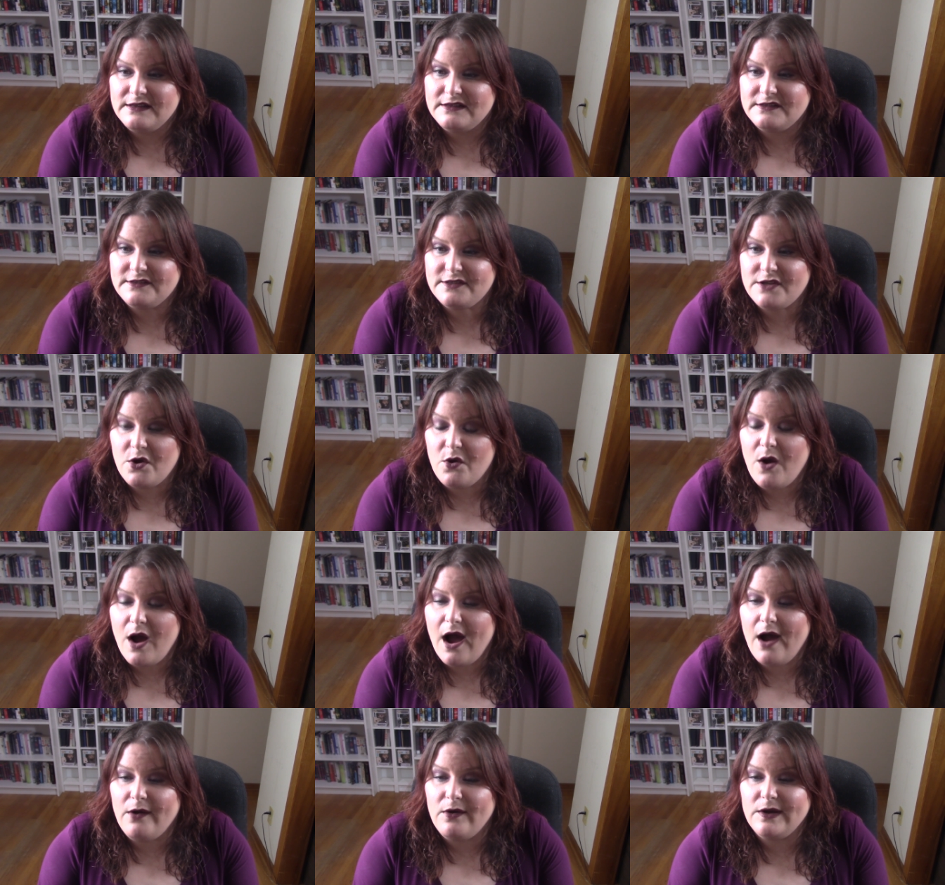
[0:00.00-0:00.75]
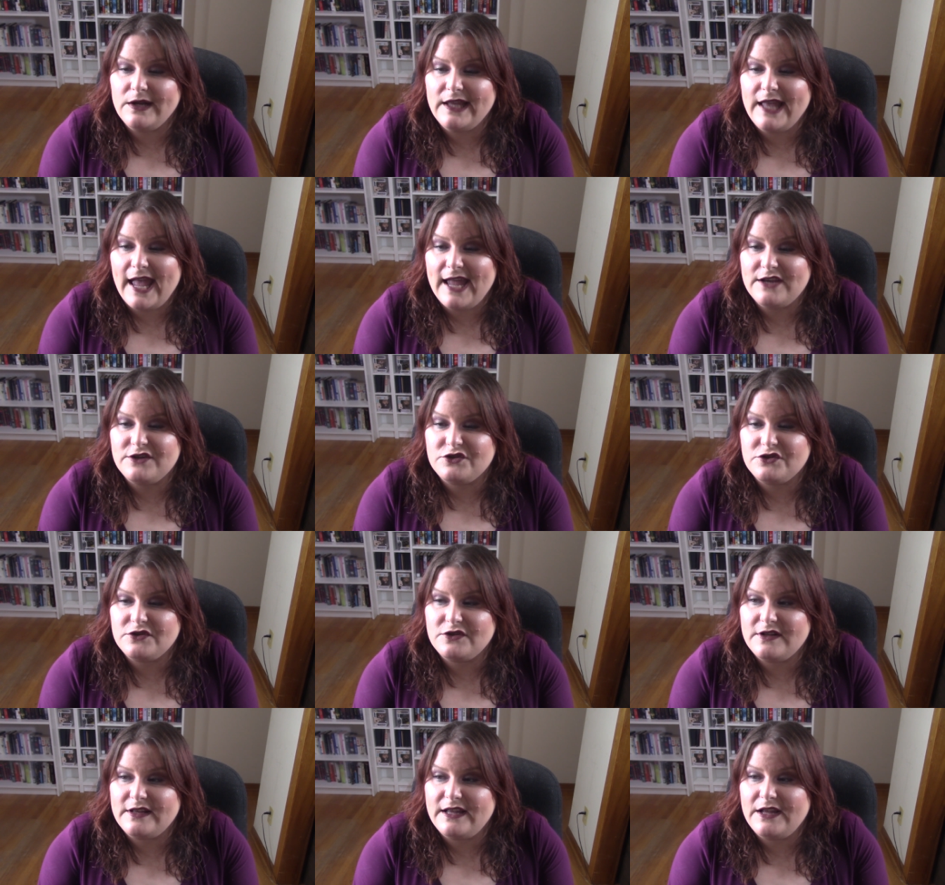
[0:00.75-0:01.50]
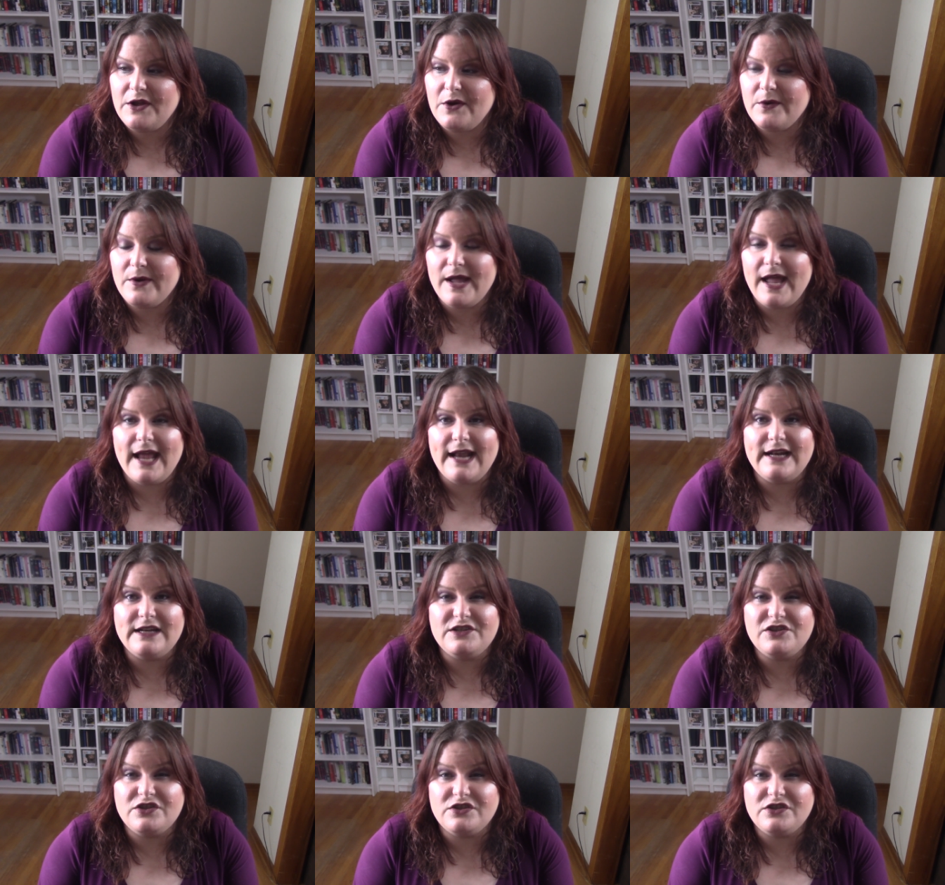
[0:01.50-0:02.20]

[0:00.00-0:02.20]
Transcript: So I'll occasionally go ahead and